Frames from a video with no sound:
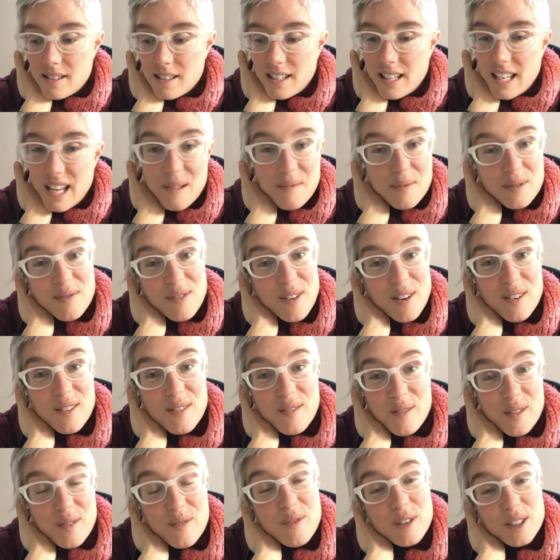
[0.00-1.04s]
keeps for
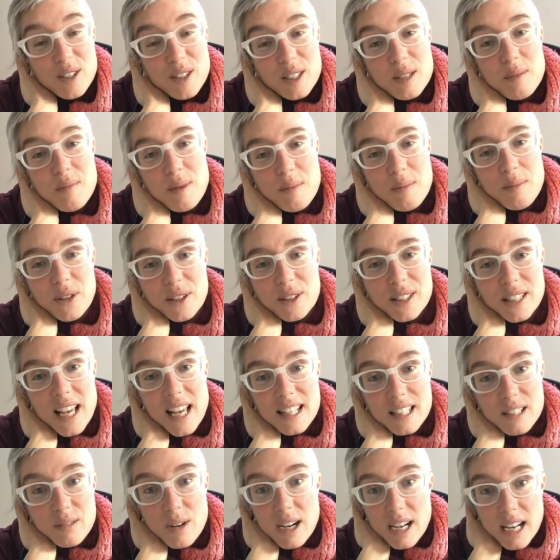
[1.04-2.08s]
some people, they'll say
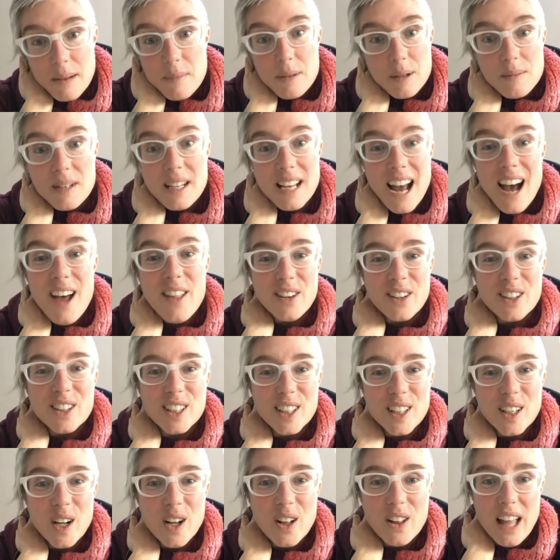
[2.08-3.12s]
it's what keeps them together.
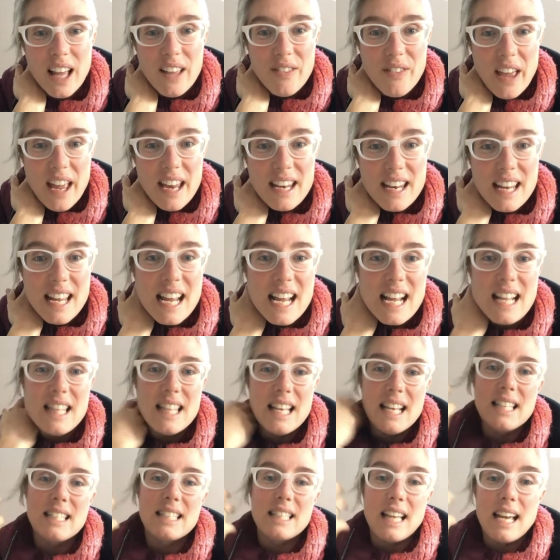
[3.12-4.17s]
They need
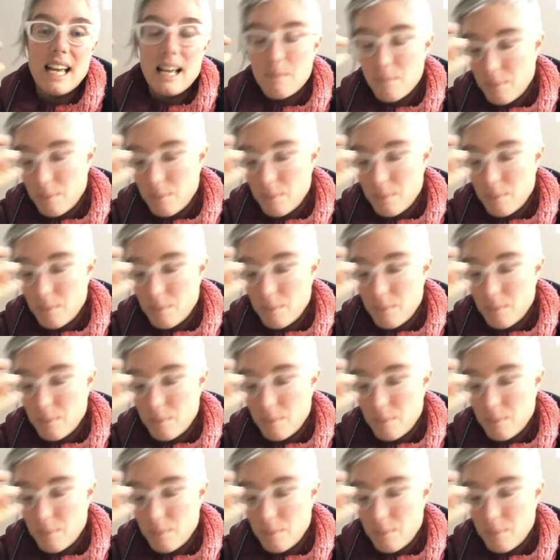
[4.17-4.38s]
this